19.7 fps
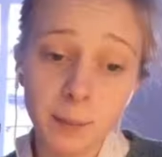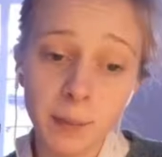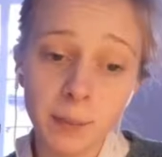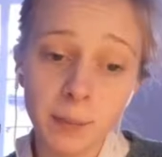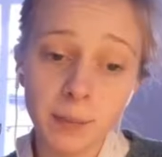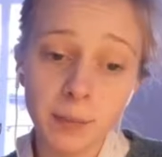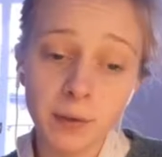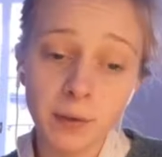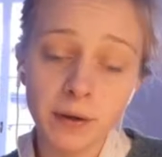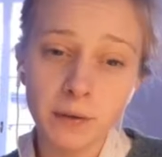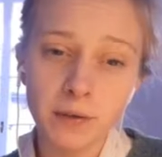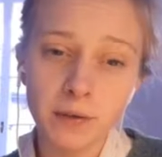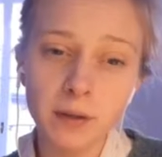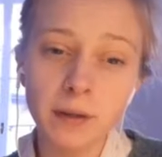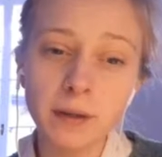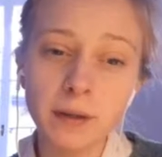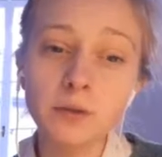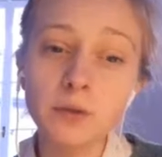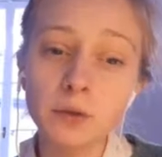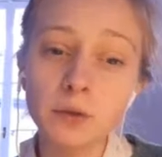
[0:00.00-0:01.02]
People are
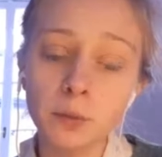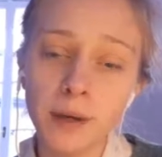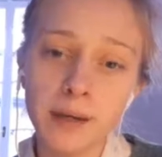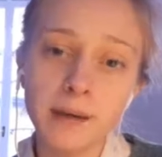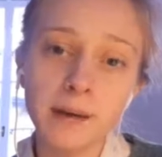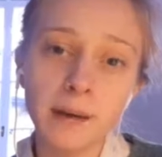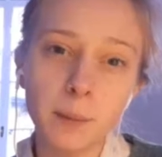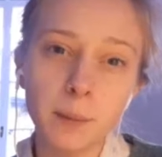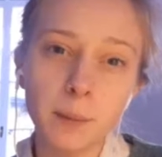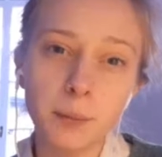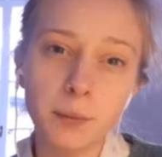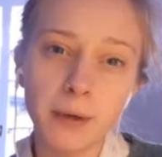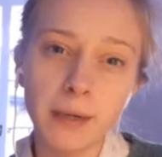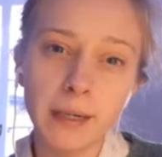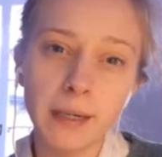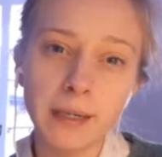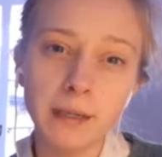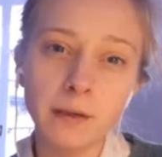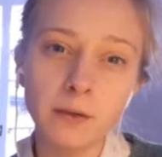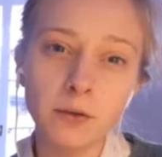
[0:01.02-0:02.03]
starting to wake up
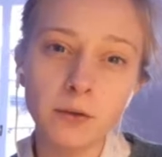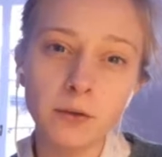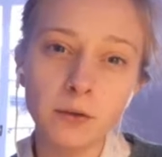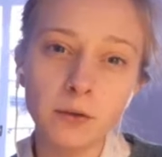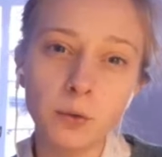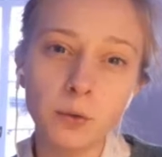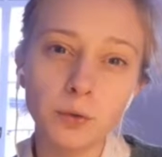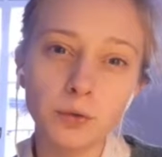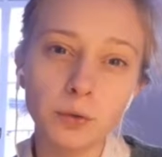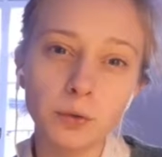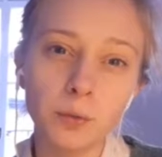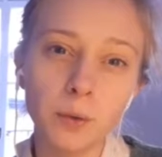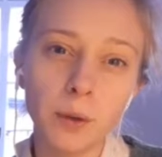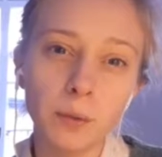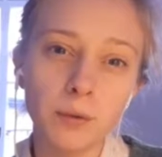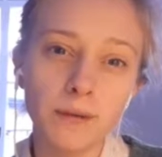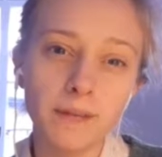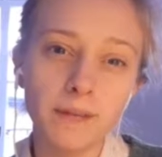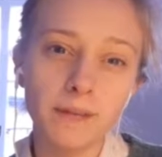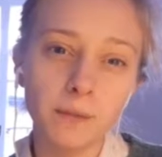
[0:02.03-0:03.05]
really to
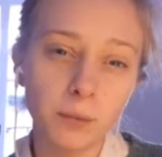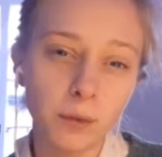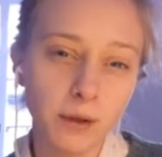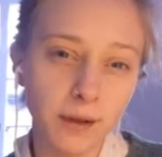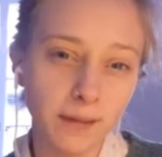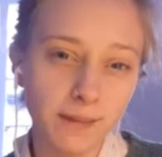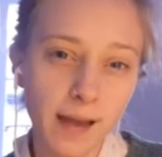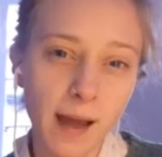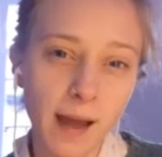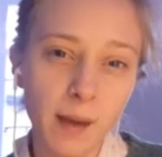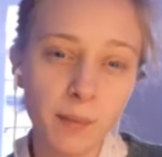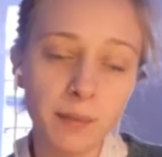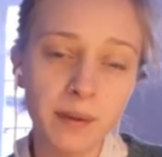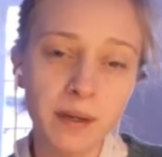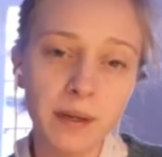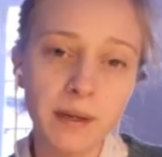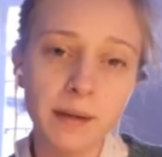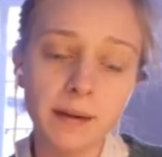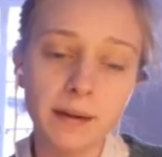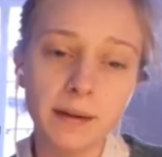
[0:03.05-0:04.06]
what is
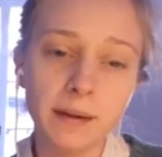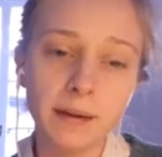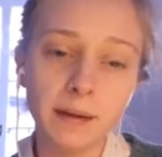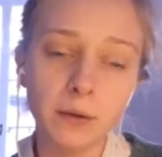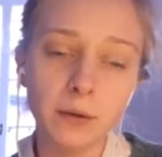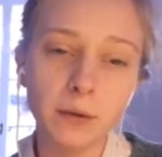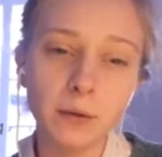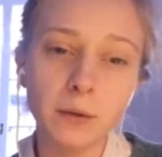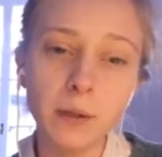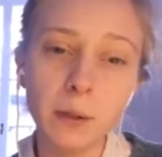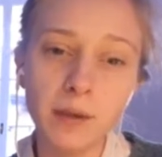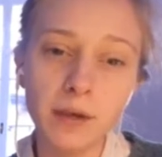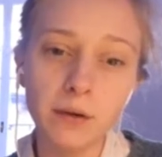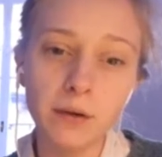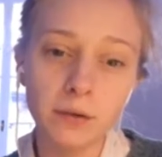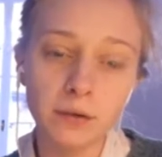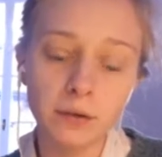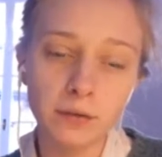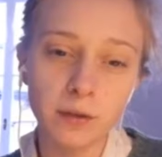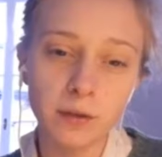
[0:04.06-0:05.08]
happening, not only
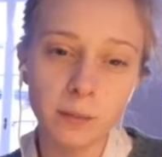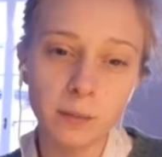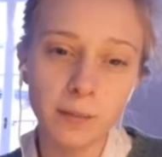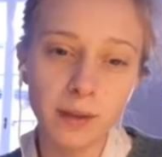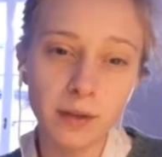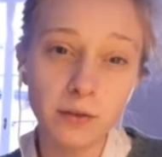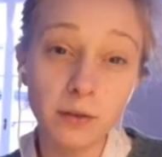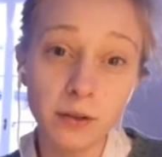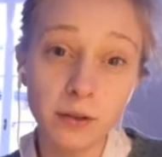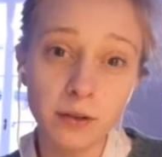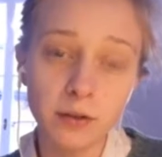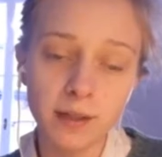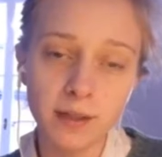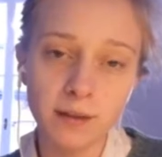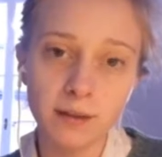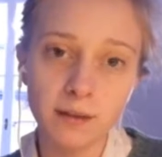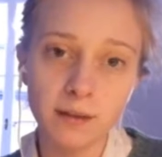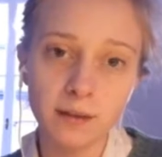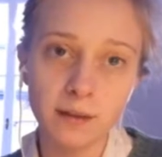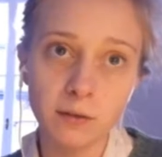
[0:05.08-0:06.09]
because of the measures
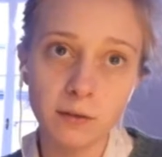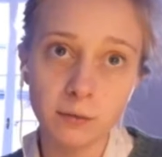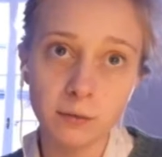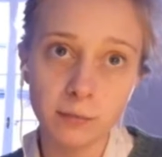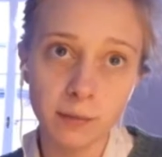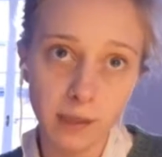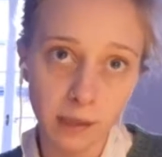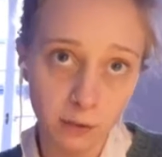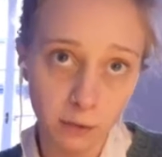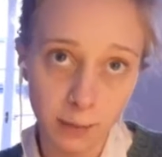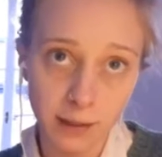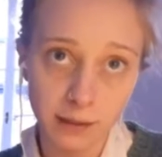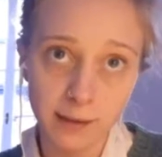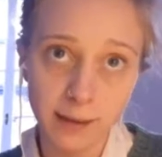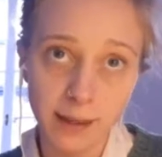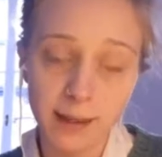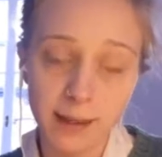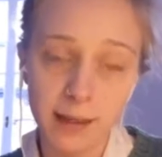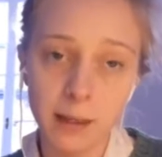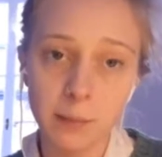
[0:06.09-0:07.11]
that have
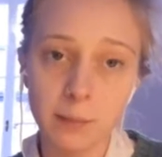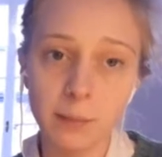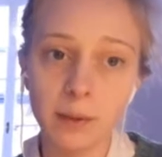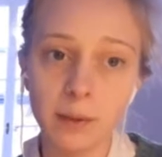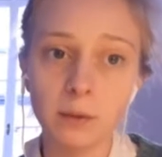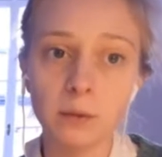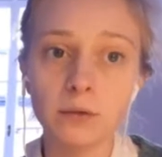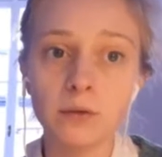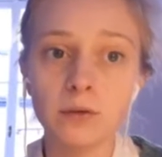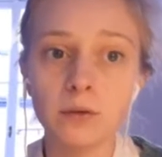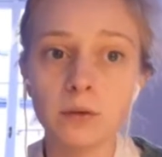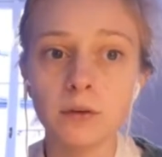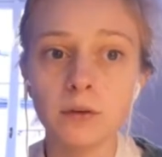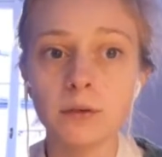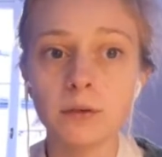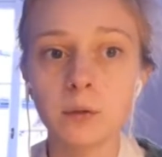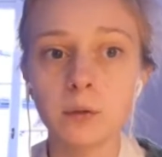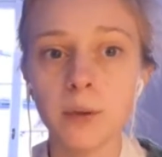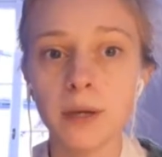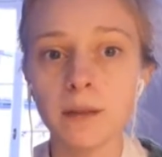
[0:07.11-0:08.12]
been taken, but
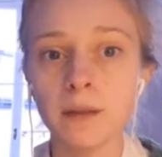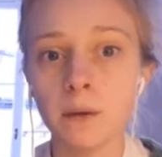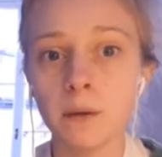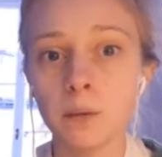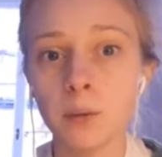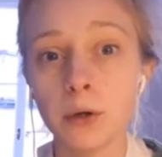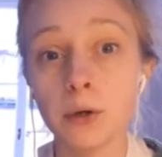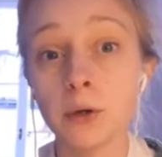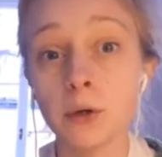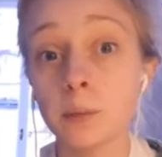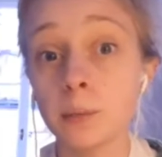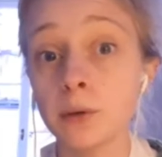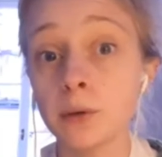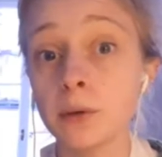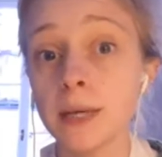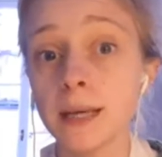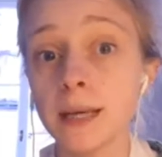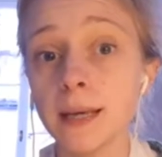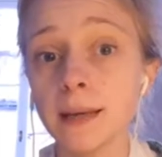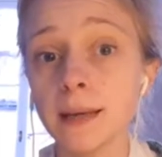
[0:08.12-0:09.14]
also of the way they were
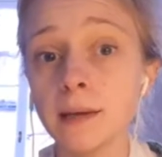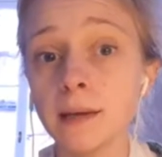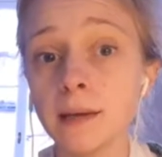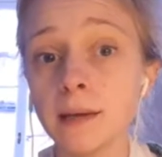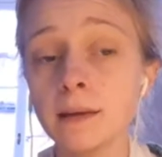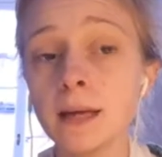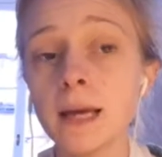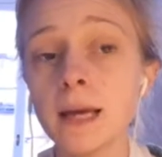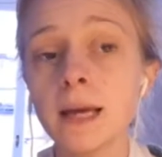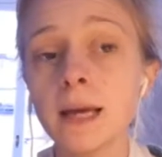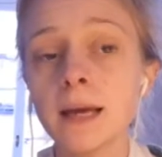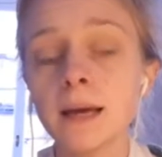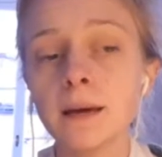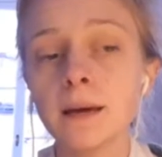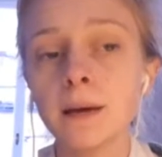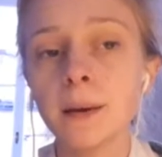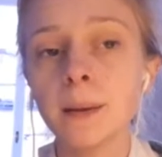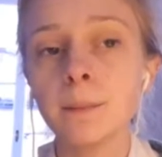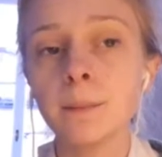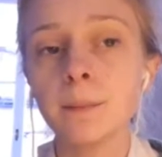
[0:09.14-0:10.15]
communicated.
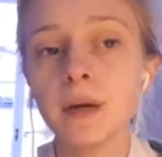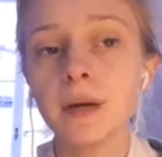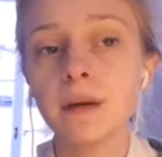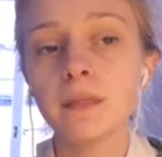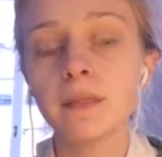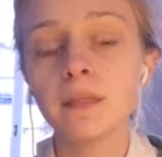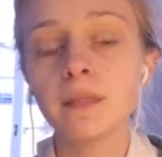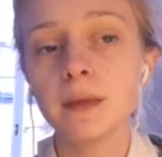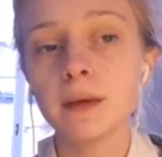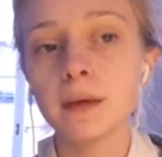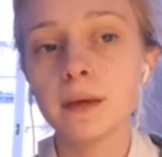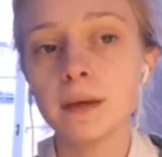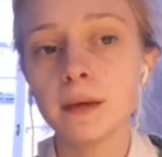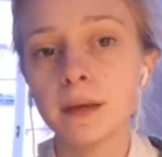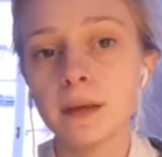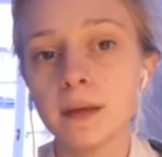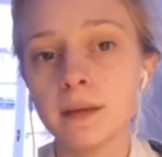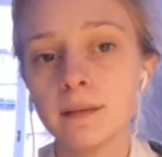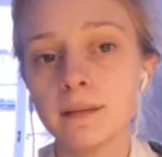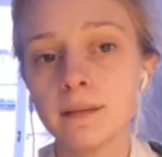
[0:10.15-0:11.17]
I think
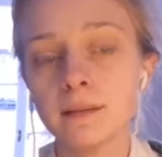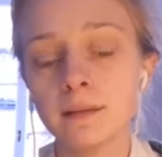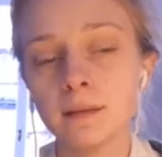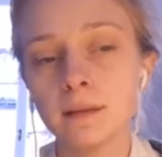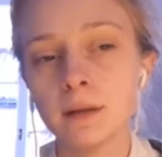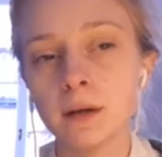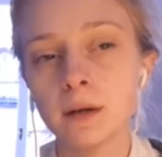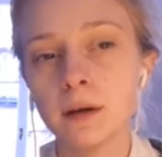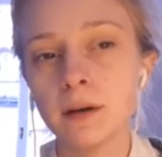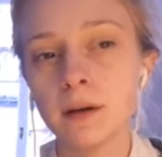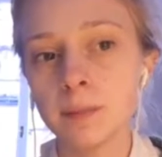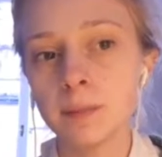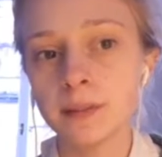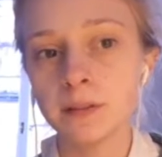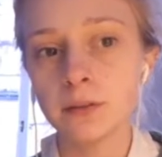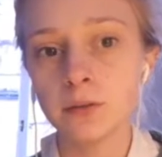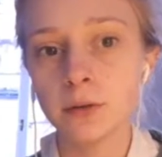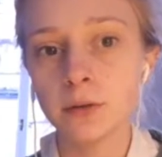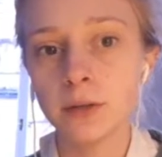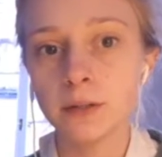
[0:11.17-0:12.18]
the
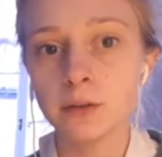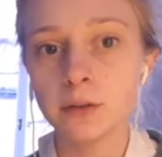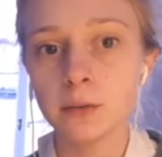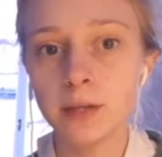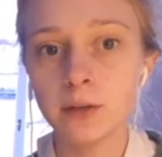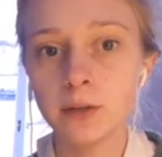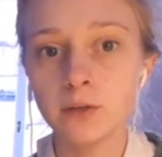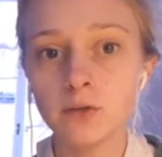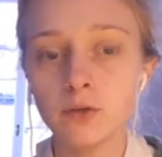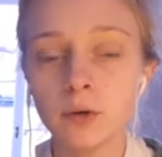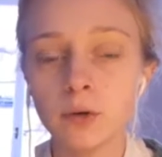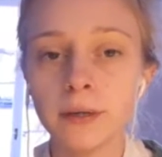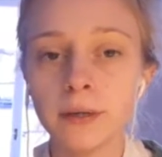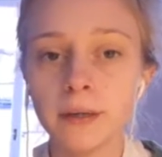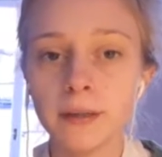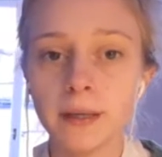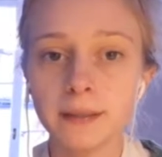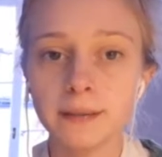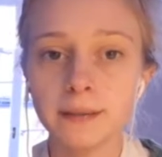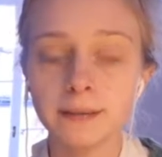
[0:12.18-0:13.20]
government is trying to make
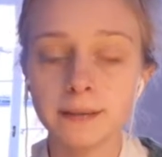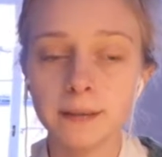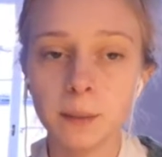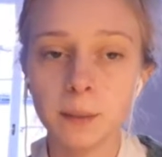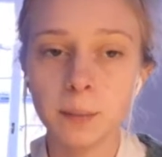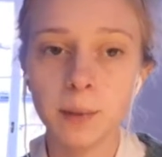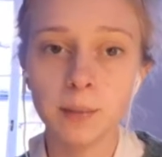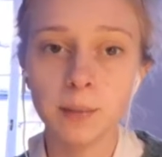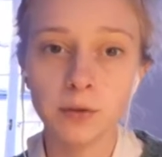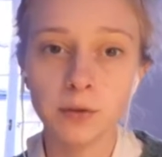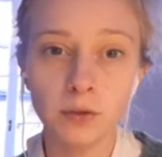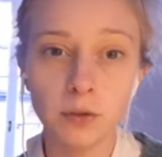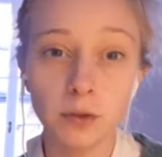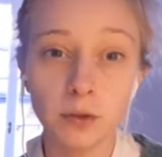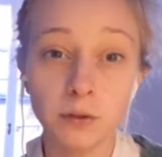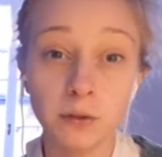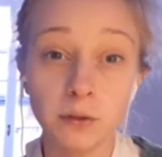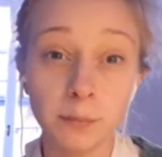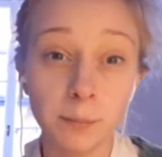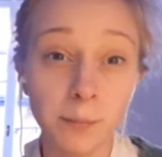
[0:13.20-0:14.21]
sure that people
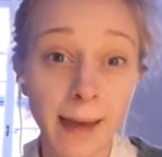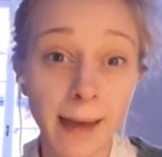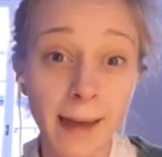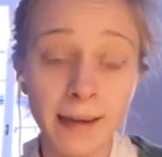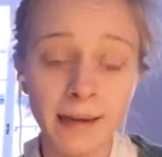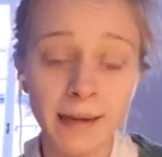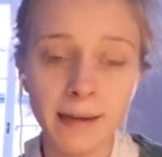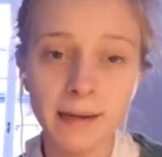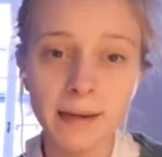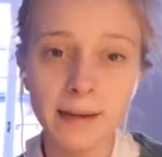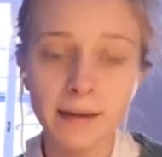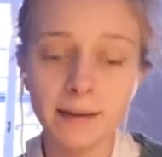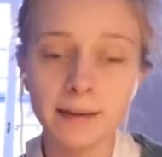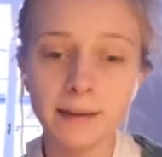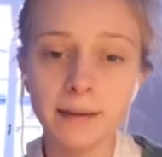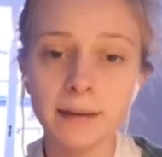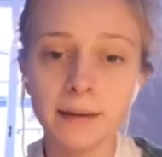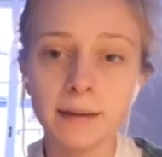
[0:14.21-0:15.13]
shouldn't panic